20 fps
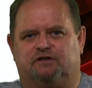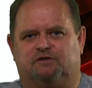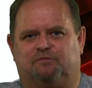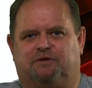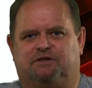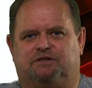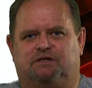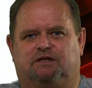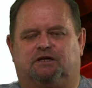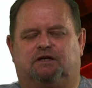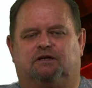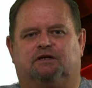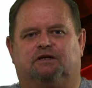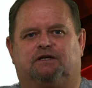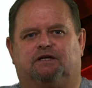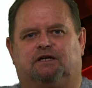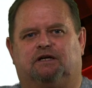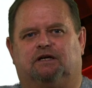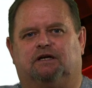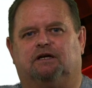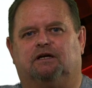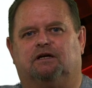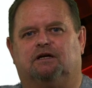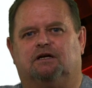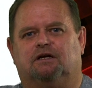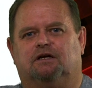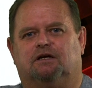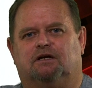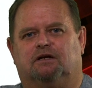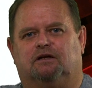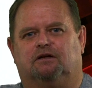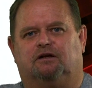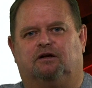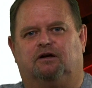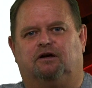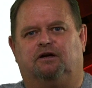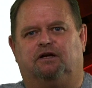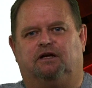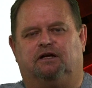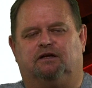particular key
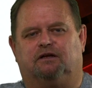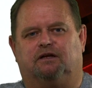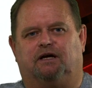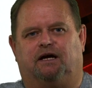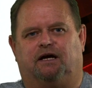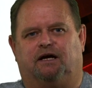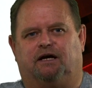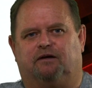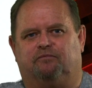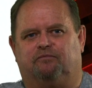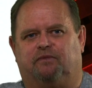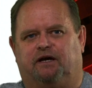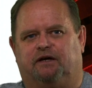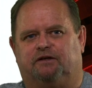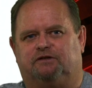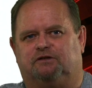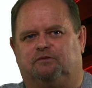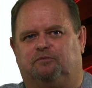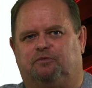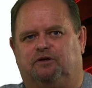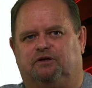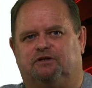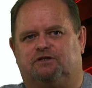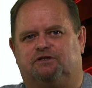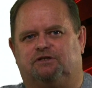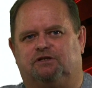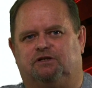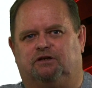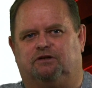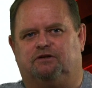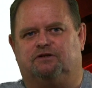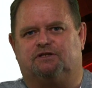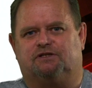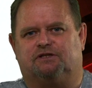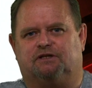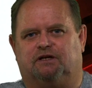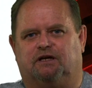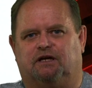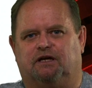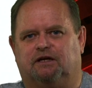learning attributes do you
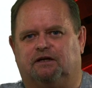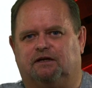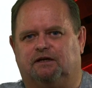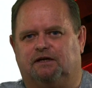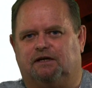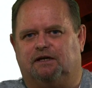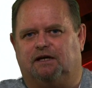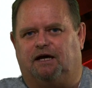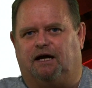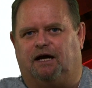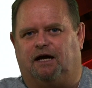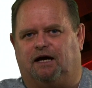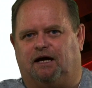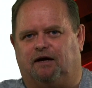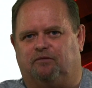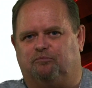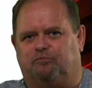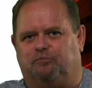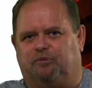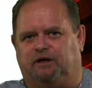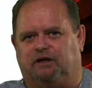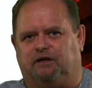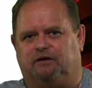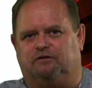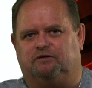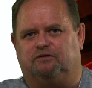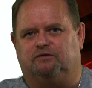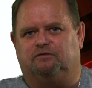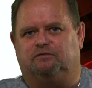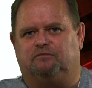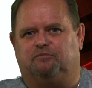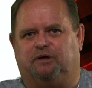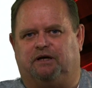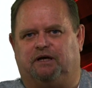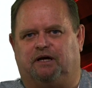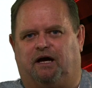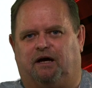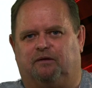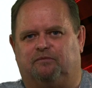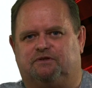see being
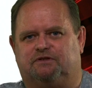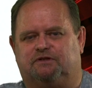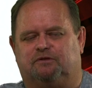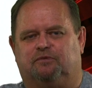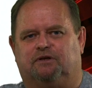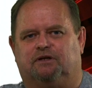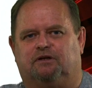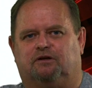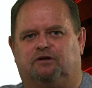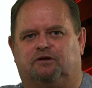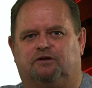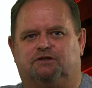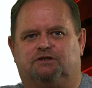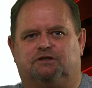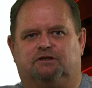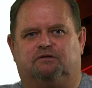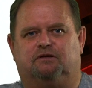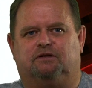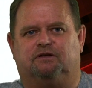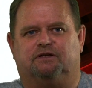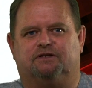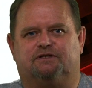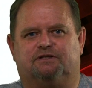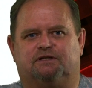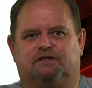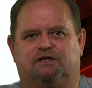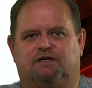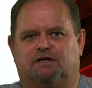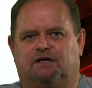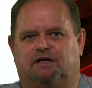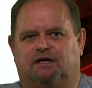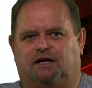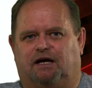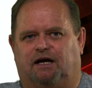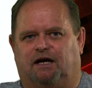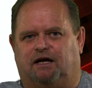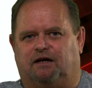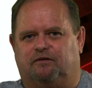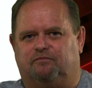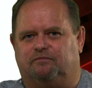able to be learned during this?
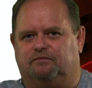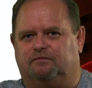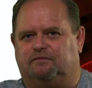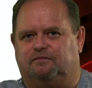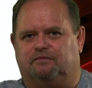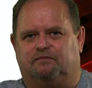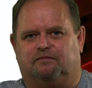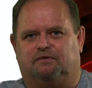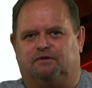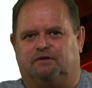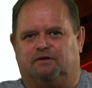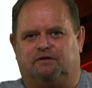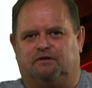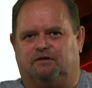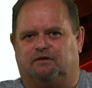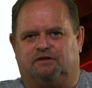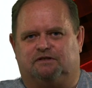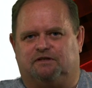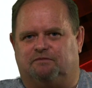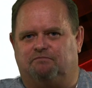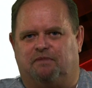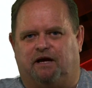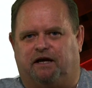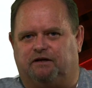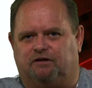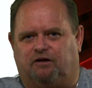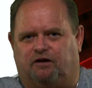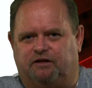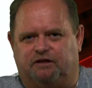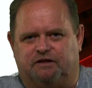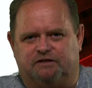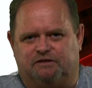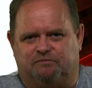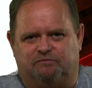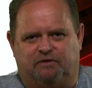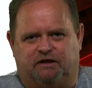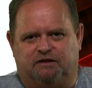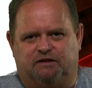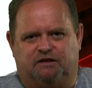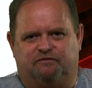I think it's a
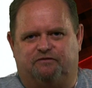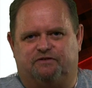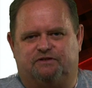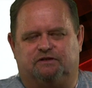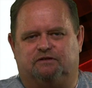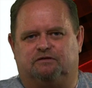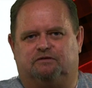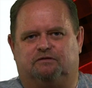magnificent